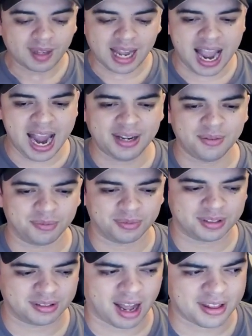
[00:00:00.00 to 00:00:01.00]
And
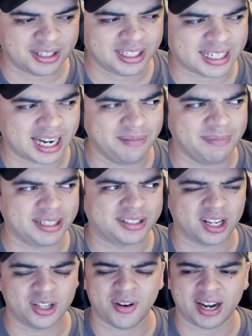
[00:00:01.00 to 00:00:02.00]
I think it kind of makes
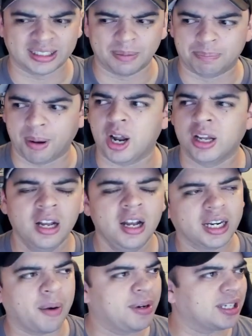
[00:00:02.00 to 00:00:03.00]
Thunder Dragons a
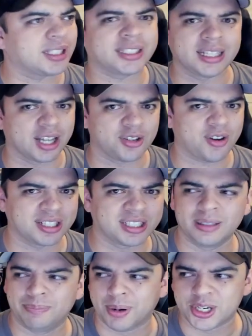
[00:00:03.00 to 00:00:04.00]
can we just say Thunder Dragons
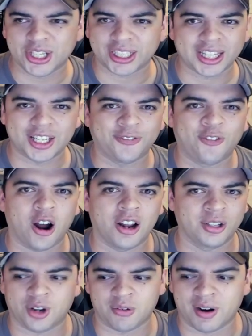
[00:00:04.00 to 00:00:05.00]
is a budget deck
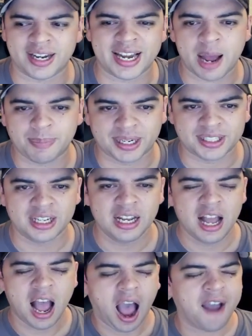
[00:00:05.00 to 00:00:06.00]
right now? Because
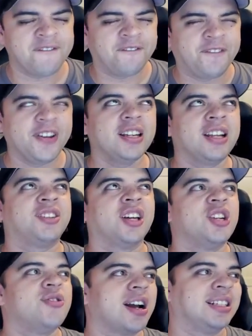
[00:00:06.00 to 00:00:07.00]
I'm feeling
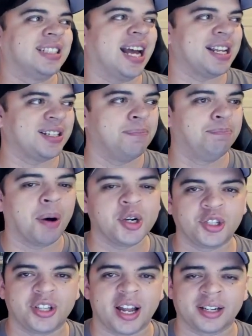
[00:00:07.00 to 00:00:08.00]
Thunder Dragons as a
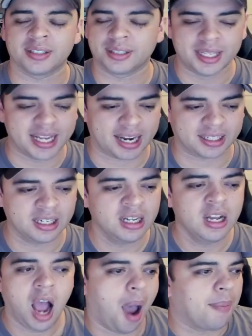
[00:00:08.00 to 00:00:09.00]
budget deck.
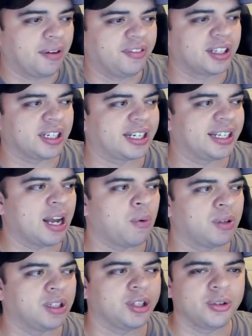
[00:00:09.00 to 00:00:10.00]
I mean, if you look at the kid that
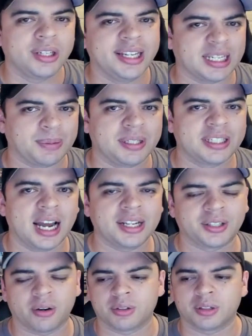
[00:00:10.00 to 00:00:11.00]
won the UDS, besides
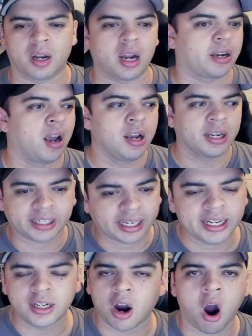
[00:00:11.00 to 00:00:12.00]
certain like
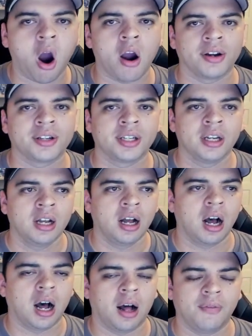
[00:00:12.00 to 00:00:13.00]
key cards
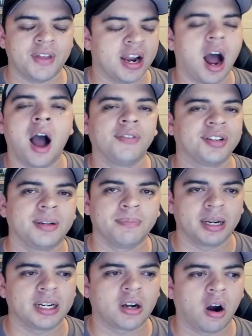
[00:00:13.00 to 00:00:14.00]
that are obviously
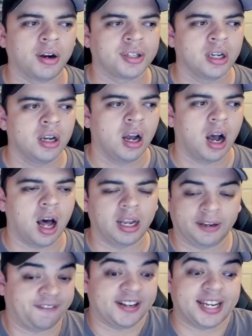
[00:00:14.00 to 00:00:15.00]
money cards,
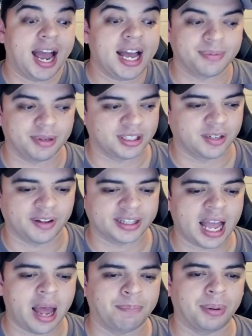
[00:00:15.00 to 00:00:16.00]
like Phantasma and stuff like
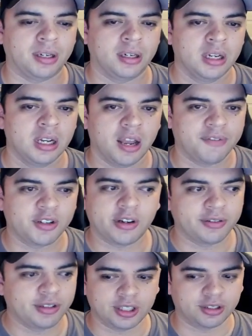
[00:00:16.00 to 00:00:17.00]
that, but if
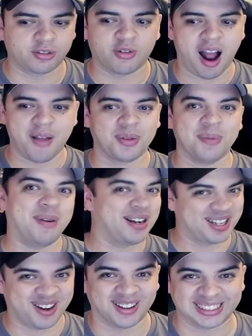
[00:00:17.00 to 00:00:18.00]
you just grab the
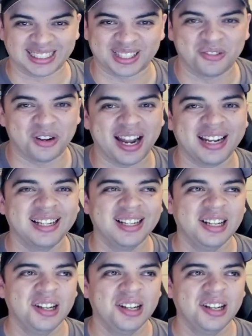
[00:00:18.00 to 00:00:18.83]
money cards out the way,